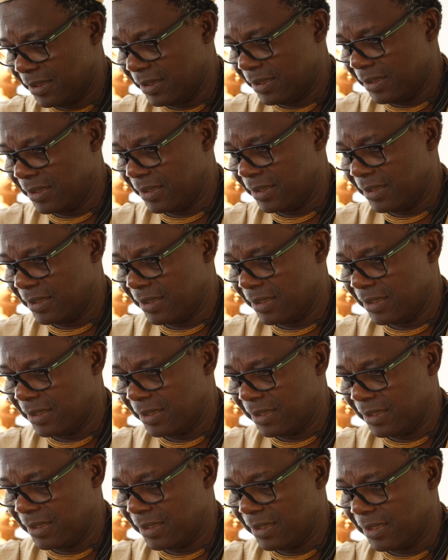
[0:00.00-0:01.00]

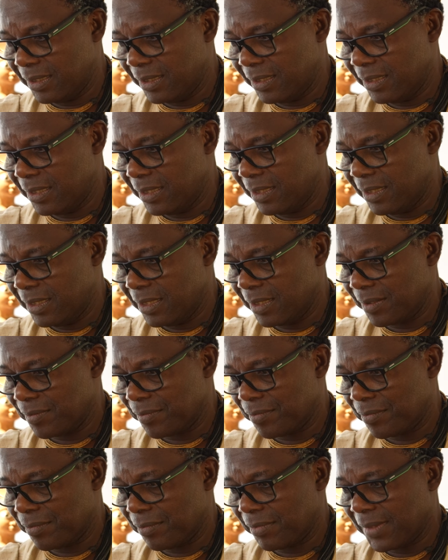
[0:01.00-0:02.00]

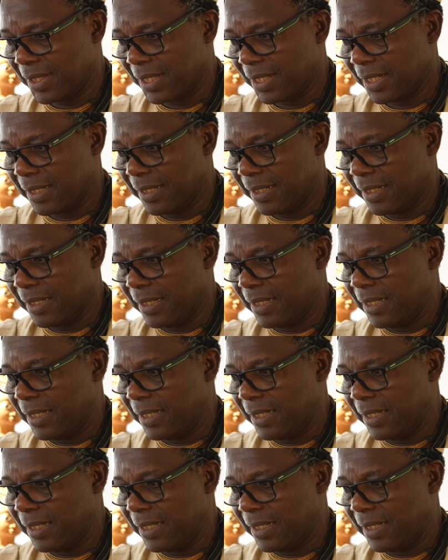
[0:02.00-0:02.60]
This person isn't speaking.